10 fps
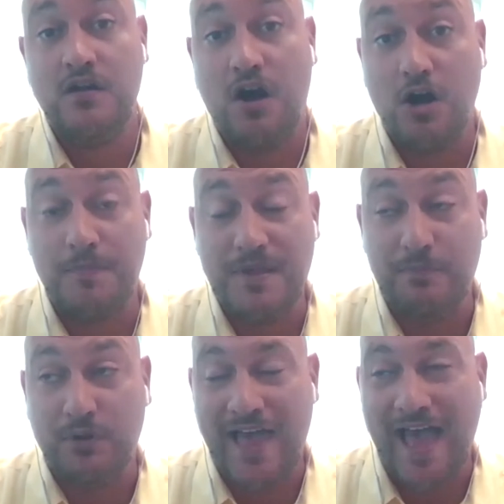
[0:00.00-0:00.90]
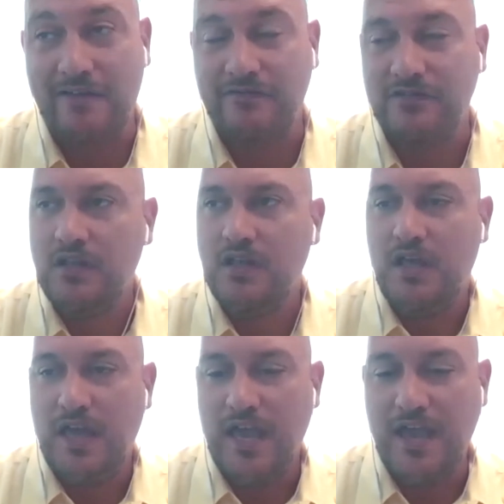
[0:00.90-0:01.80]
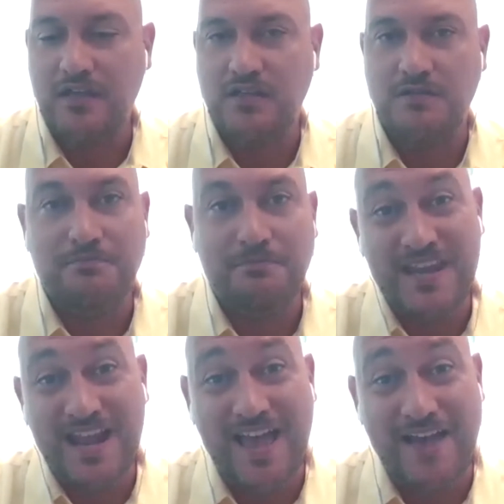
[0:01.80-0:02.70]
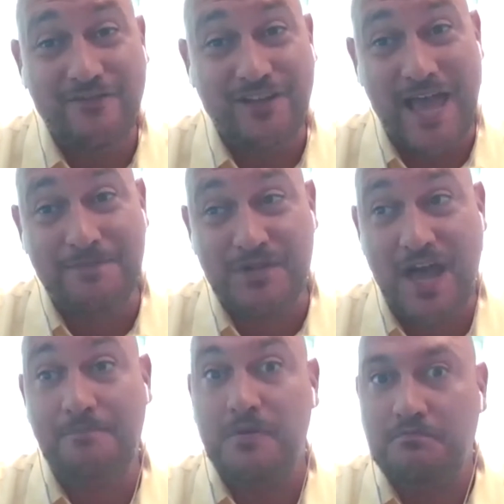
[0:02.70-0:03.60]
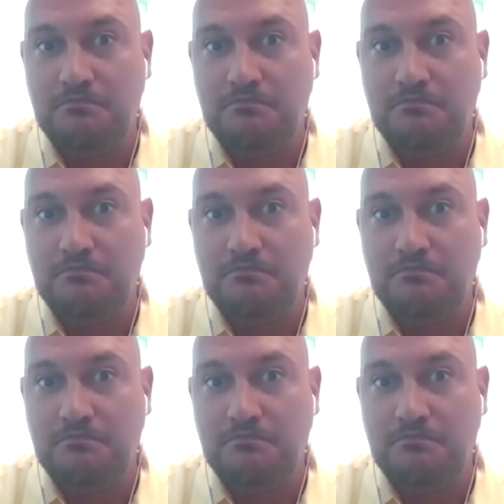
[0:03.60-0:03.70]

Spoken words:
our people have, and may not have a laptop, but